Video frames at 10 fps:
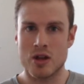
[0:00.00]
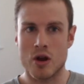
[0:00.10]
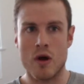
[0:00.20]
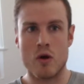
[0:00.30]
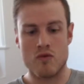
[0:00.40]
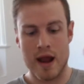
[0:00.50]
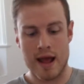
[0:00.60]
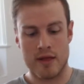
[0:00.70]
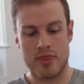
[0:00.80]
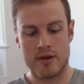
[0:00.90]

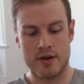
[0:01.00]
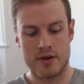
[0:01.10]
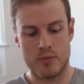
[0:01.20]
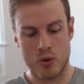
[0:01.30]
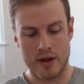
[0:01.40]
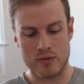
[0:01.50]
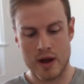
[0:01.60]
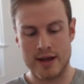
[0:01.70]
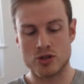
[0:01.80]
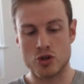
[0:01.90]
around the point
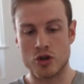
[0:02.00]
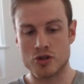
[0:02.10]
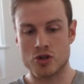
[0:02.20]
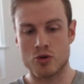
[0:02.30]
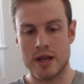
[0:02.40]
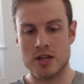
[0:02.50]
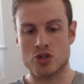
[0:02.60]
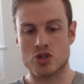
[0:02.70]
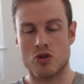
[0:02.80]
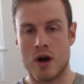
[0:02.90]
where Dugan scored his
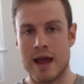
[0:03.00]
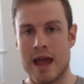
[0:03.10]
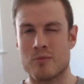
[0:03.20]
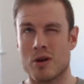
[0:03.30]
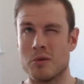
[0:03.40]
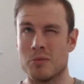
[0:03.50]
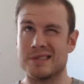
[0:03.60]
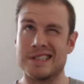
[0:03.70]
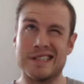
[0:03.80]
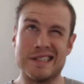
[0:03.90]
try and
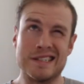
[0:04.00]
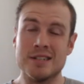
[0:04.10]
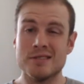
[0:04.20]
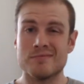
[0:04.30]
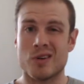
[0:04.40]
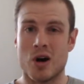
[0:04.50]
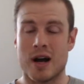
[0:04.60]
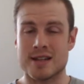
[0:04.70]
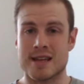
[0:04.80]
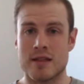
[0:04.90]
probably,
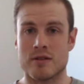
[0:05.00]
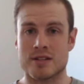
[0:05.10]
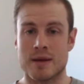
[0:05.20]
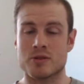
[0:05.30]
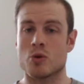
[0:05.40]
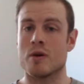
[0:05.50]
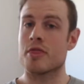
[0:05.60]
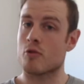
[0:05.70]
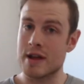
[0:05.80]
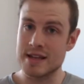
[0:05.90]
I'd say the subsequent
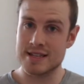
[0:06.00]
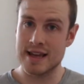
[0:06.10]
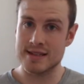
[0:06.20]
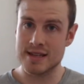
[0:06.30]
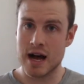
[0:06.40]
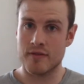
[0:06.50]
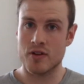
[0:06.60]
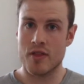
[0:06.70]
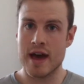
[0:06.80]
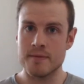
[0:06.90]
3 sets after
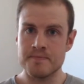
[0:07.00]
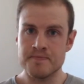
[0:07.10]
that,